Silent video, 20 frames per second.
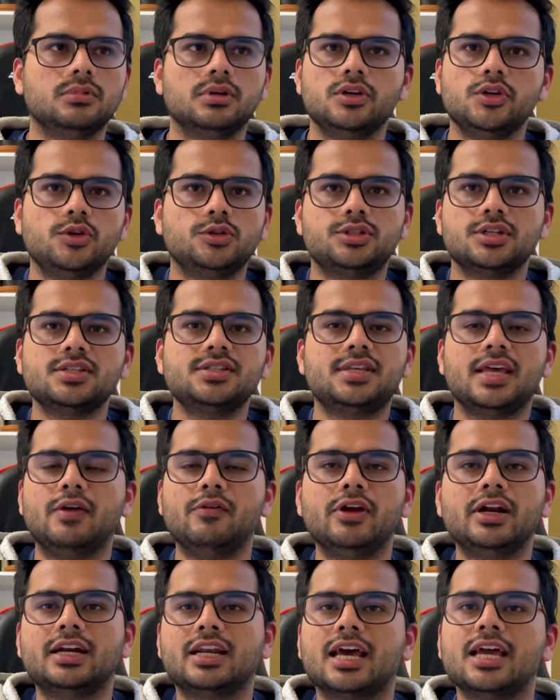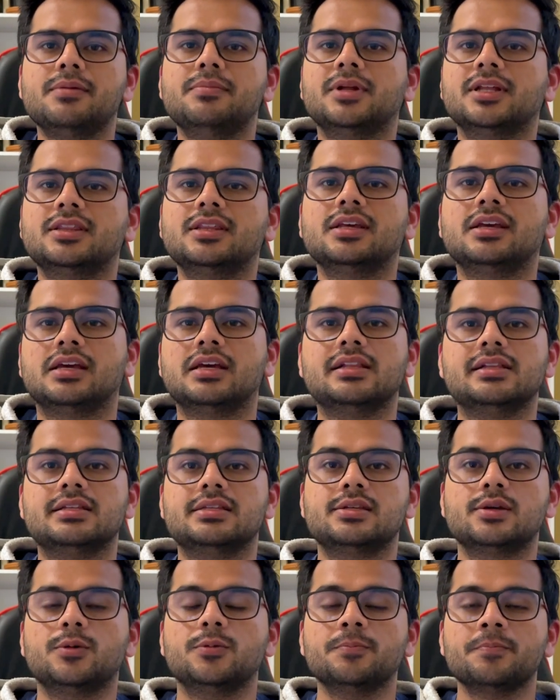you're just saving time, nothing else.
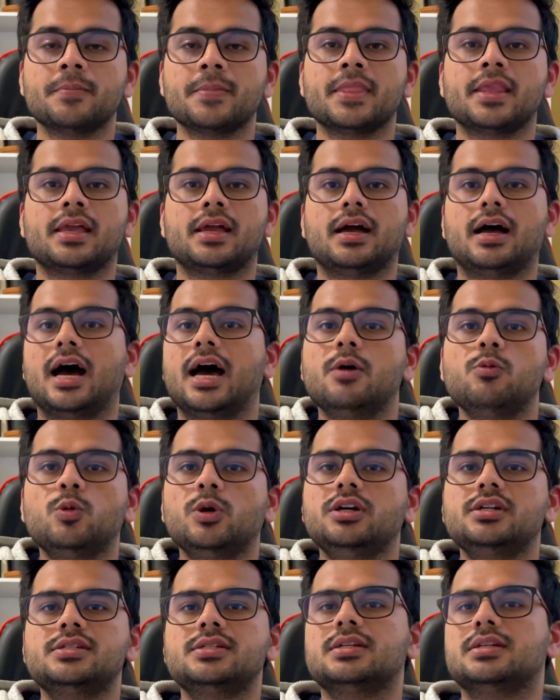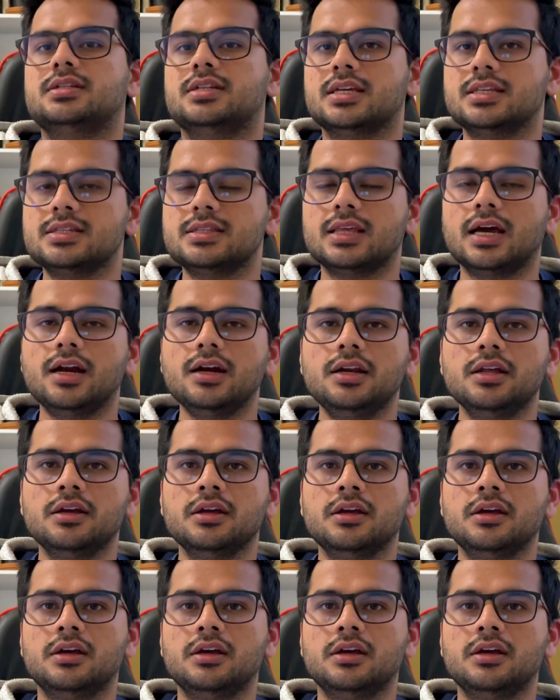So I wouldn't suggest that.